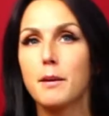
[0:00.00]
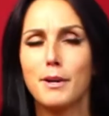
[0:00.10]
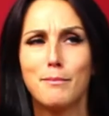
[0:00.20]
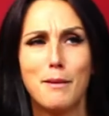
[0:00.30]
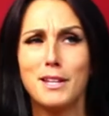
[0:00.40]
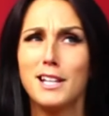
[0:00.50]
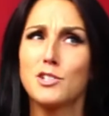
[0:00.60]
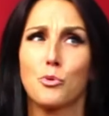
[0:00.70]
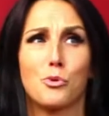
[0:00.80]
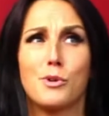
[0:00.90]
But maybe
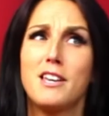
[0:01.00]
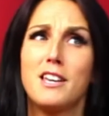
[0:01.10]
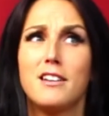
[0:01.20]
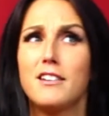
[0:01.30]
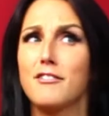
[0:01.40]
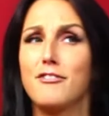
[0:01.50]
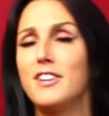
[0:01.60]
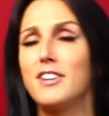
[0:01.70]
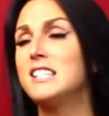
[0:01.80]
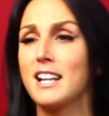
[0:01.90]
let's
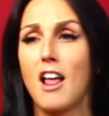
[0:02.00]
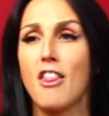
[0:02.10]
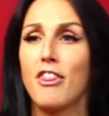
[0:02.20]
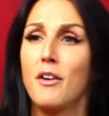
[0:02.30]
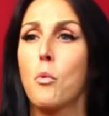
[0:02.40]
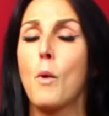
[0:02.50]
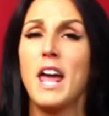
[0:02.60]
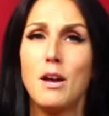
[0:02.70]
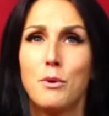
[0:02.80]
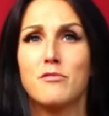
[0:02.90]
revisit the
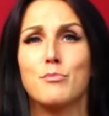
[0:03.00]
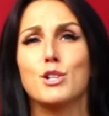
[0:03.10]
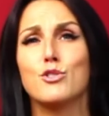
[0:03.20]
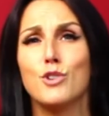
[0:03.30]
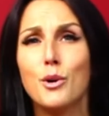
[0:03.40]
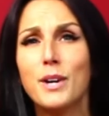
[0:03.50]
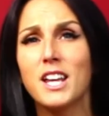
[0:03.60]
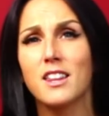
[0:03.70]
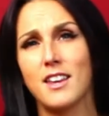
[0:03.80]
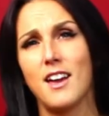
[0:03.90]
way we've been
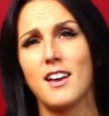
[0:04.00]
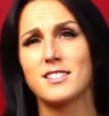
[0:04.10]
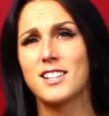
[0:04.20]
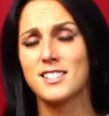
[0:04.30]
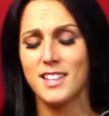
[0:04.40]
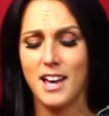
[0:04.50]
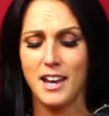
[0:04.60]
doing things. Because